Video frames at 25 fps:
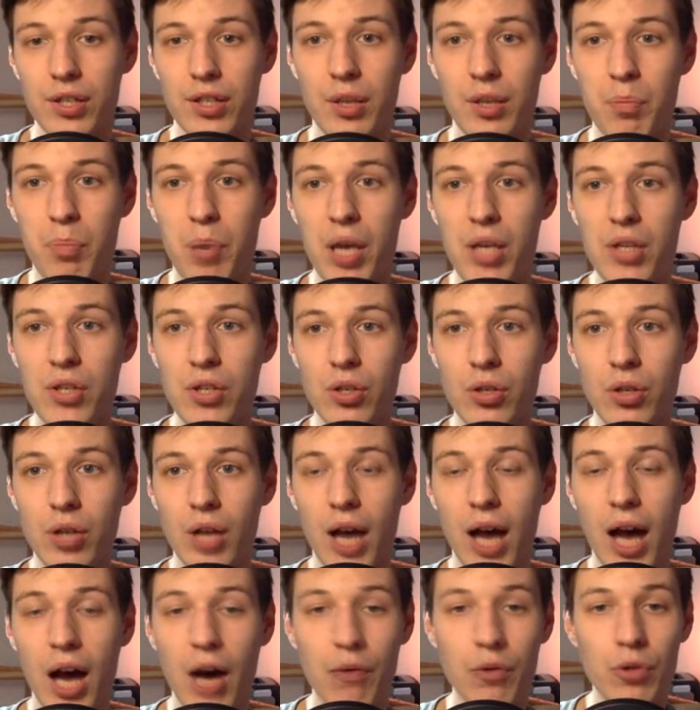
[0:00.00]
It depends on
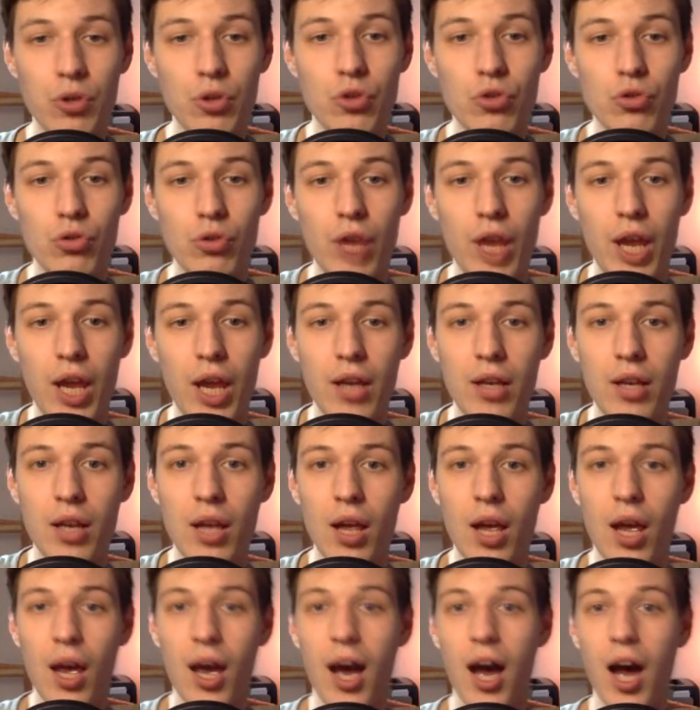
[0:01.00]
how you train,
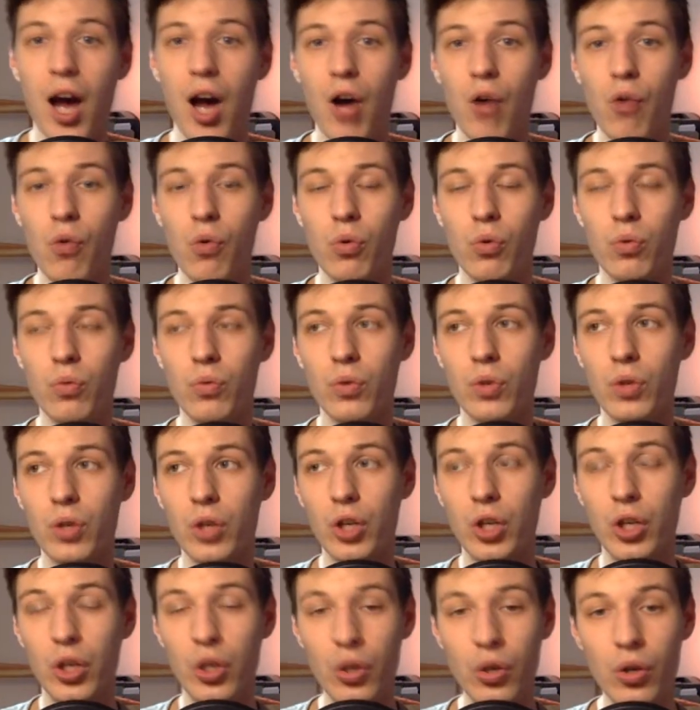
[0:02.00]
how
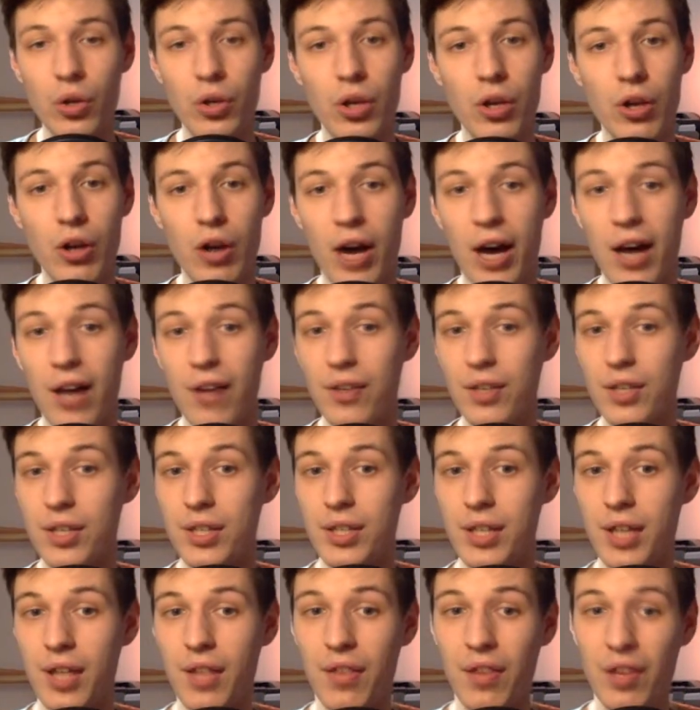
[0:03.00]
good you
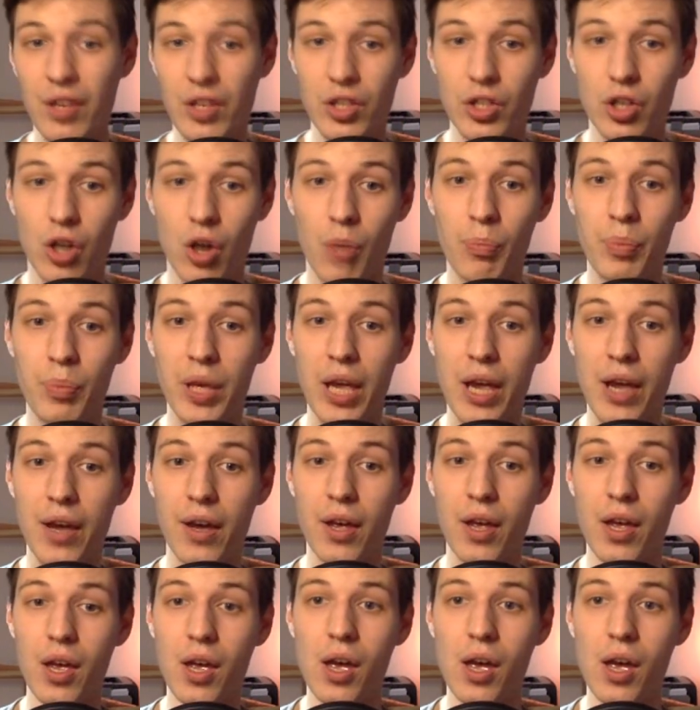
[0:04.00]
understand that topic.